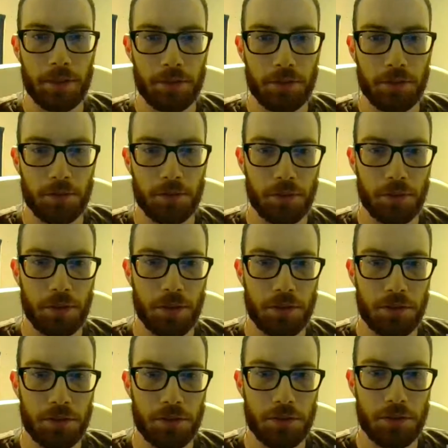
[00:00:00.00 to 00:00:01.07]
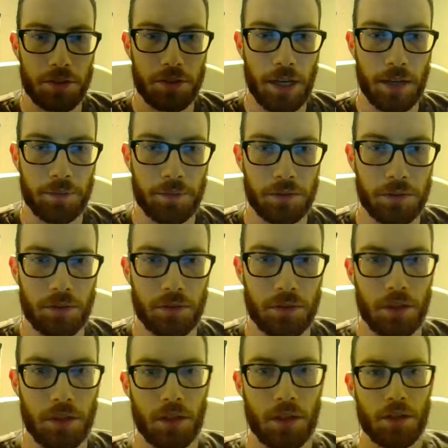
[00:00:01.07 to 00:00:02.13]
This was just
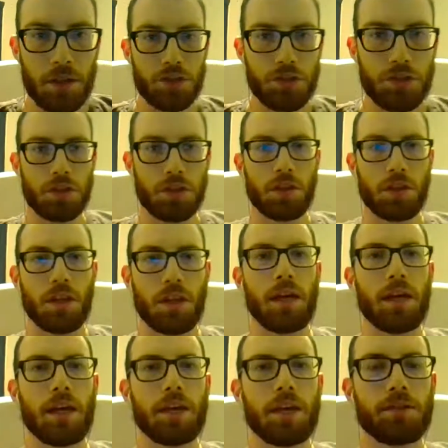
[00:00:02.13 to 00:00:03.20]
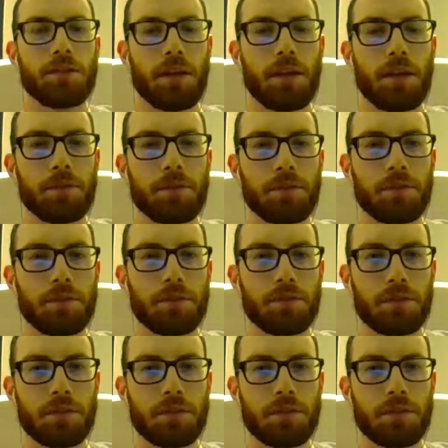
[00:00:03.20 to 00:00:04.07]
after July's episode.